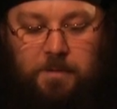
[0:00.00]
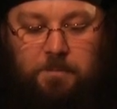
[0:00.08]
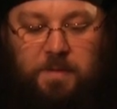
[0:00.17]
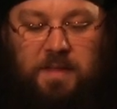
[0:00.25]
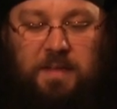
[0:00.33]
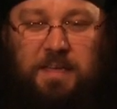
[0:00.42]

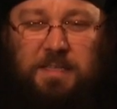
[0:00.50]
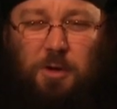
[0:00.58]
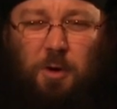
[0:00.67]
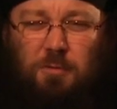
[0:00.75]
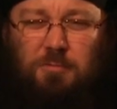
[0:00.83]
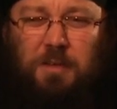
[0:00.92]
That it is
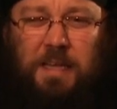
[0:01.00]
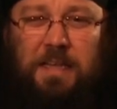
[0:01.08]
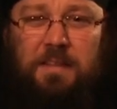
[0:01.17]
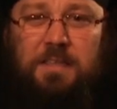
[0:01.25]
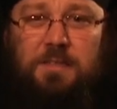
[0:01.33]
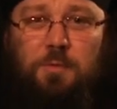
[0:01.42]
only
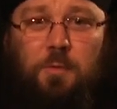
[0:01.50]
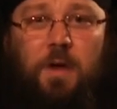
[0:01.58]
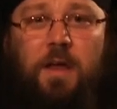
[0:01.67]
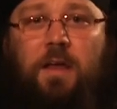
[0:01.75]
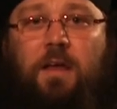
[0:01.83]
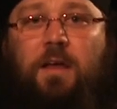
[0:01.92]
in this
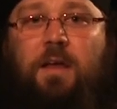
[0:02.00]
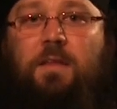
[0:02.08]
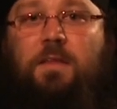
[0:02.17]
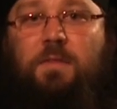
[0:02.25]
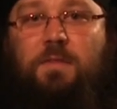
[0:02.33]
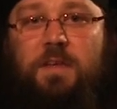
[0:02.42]
way
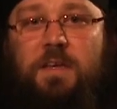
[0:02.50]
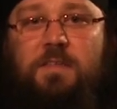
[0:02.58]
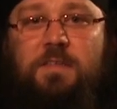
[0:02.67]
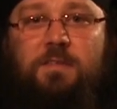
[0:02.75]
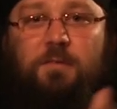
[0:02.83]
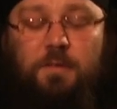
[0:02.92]
that
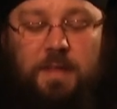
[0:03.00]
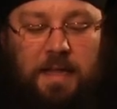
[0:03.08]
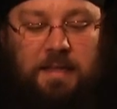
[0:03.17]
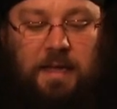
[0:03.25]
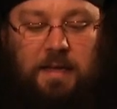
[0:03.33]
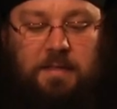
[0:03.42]
this or
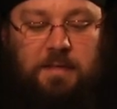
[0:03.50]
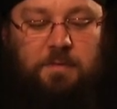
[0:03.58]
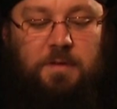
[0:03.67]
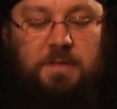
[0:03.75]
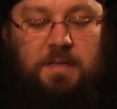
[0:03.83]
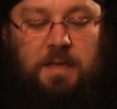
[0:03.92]
that
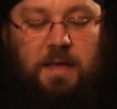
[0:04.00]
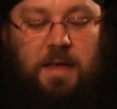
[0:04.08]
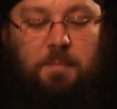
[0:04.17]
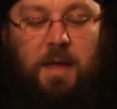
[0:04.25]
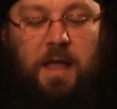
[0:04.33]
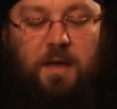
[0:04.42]
activity
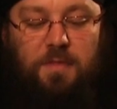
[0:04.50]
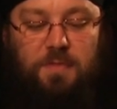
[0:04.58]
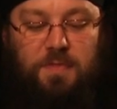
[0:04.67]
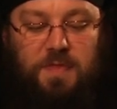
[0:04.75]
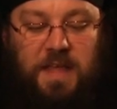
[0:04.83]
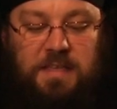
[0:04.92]
may
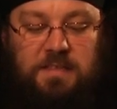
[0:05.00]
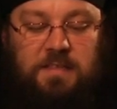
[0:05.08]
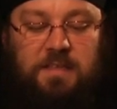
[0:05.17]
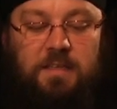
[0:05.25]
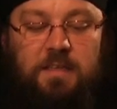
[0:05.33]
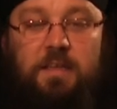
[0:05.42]

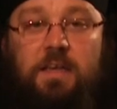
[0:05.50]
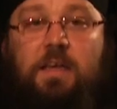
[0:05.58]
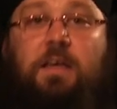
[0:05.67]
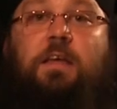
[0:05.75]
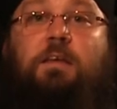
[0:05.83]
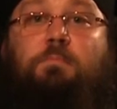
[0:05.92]
authentically
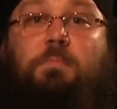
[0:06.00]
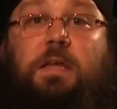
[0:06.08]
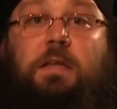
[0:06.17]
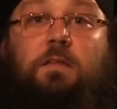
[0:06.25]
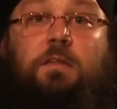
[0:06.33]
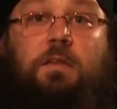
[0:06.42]

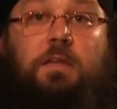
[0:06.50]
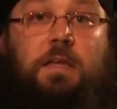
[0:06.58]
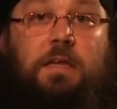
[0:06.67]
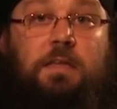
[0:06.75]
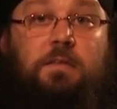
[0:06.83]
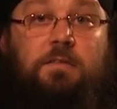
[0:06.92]
meet the
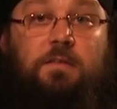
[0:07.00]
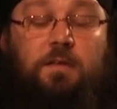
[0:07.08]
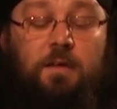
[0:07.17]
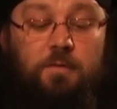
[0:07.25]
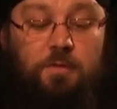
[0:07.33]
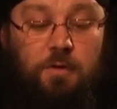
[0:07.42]
needs
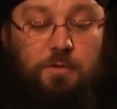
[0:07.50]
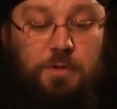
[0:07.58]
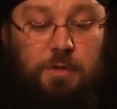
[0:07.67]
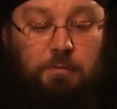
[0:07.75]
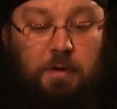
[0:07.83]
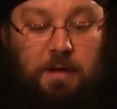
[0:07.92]
of those
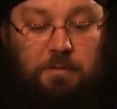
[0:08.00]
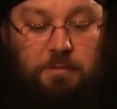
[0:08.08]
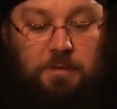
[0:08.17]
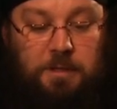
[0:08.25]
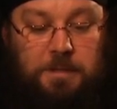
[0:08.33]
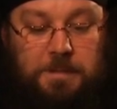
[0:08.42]

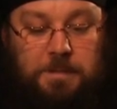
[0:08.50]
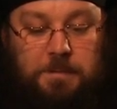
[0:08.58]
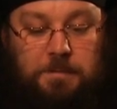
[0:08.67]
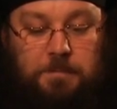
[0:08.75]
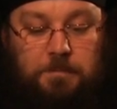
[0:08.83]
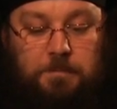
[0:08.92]
around us.